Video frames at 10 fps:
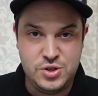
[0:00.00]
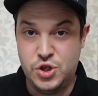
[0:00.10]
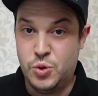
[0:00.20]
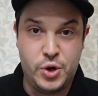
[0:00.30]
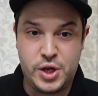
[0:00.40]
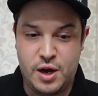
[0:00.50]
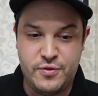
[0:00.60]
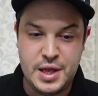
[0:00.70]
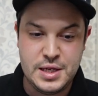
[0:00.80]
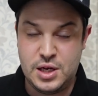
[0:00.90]
do you want to
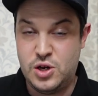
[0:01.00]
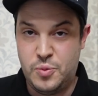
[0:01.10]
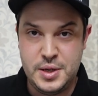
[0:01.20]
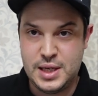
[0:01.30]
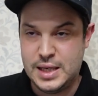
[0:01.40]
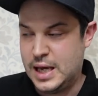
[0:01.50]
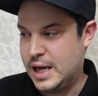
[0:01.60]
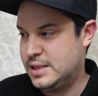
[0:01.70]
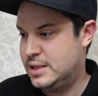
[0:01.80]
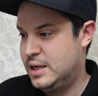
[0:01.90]
cover this? And I normally say
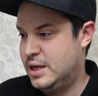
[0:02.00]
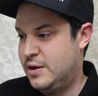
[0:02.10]
yes.